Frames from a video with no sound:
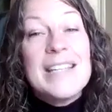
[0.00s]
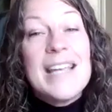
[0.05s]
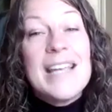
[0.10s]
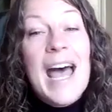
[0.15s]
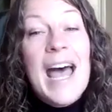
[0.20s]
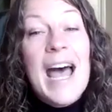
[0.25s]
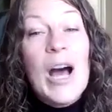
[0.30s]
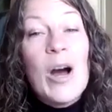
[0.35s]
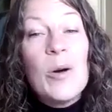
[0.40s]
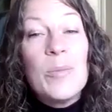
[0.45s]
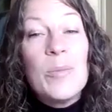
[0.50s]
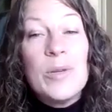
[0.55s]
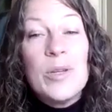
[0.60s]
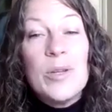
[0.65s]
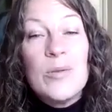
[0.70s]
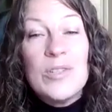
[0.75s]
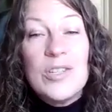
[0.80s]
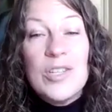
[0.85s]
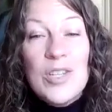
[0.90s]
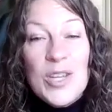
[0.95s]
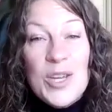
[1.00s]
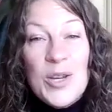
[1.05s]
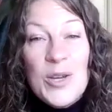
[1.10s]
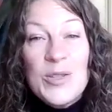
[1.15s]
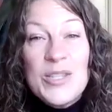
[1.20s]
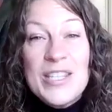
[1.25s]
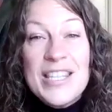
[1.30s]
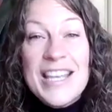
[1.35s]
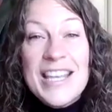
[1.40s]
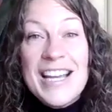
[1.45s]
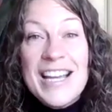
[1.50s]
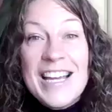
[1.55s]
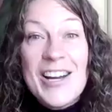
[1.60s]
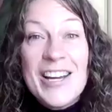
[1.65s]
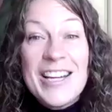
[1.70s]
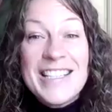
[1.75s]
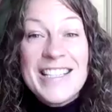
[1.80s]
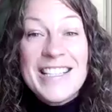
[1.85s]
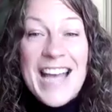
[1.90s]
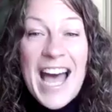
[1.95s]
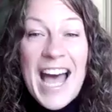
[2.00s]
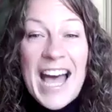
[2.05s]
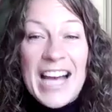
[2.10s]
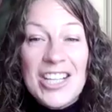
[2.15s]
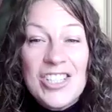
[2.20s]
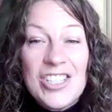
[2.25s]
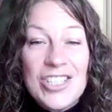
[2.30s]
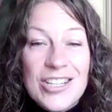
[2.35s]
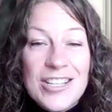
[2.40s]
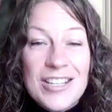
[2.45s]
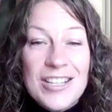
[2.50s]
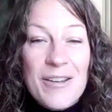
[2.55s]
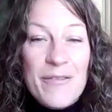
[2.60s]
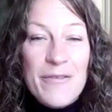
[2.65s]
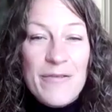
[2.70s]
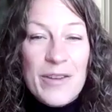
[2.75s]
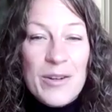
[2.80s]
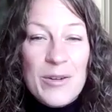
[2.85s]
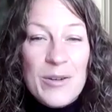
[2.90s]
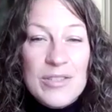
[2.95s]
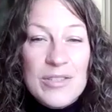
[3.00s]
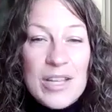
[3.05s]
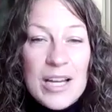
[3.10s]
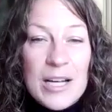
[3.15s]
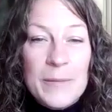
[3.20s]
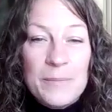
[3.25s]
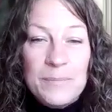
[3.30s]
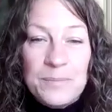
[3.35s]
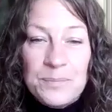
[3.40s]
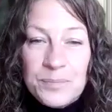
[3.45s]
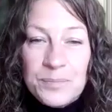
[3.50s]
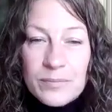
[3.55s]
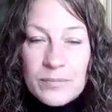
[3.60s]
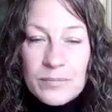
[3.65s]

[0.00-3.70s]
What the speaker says: to help you to use the aligned action filter.